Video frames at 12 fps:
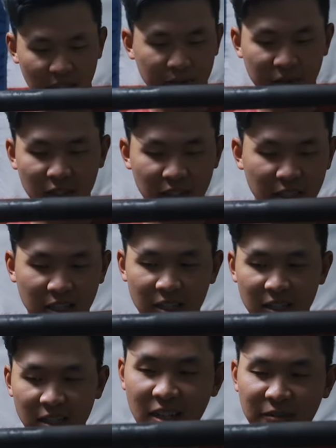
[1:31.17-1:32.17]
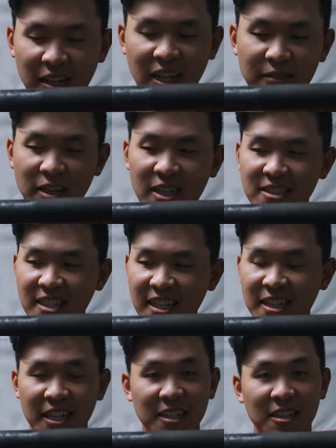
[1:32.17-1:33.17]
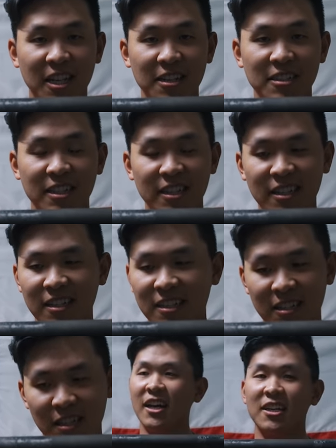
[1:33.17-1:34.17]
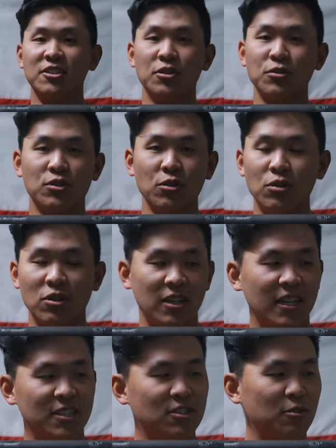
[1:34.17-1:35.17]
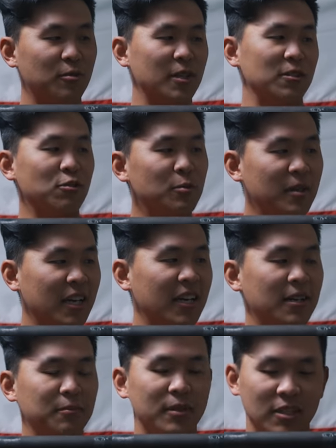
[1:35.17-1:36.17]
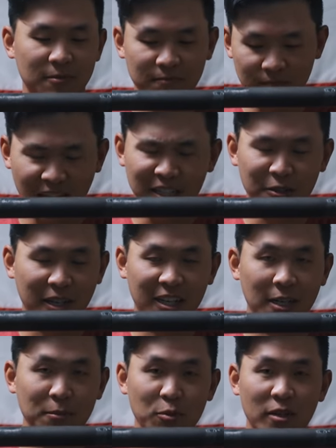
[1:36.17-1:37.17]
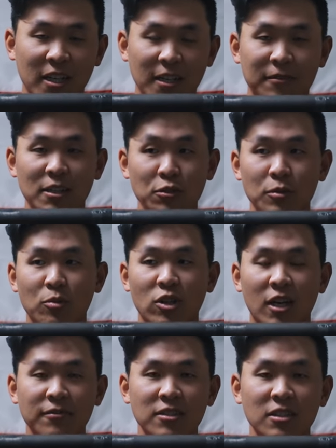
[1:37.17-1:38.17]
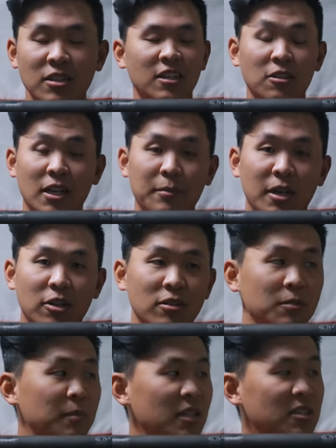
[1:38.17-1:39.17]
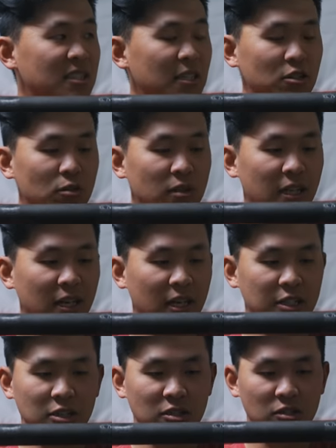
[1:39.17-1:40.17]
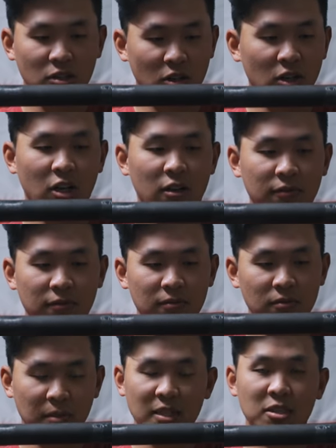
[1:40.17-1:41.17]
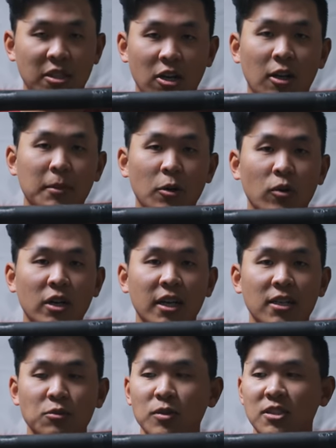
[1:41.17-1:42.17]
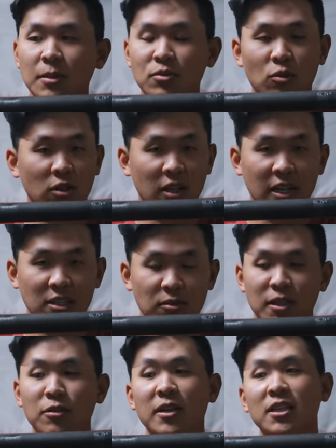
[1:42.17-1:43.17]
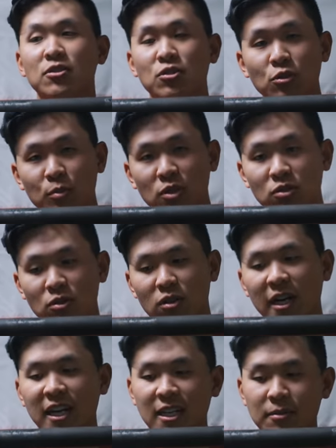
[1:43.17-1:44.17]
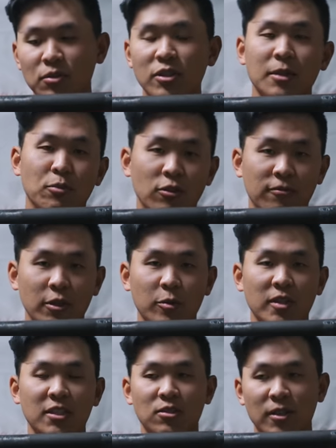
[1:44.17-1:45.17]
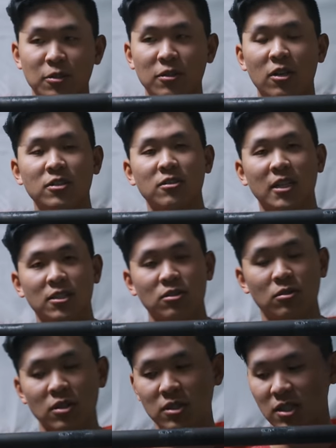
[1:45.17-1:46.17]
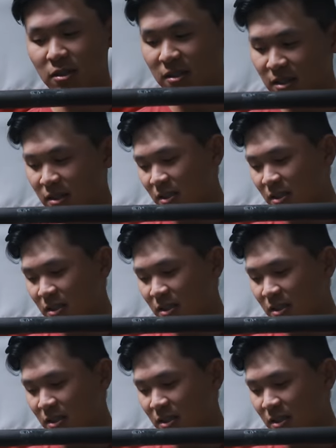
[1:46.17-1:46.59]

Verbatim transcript: I feel like if I have like a dedicated leg day, I get so sore and I just don't want to do them again. But I know that comes with like if I do it more often, it'll get better. But instead of doing that, I just start off basically all my workouts with some sort of leg so I don't get super sore and I'm doing it more frequently so I don't also get sore. So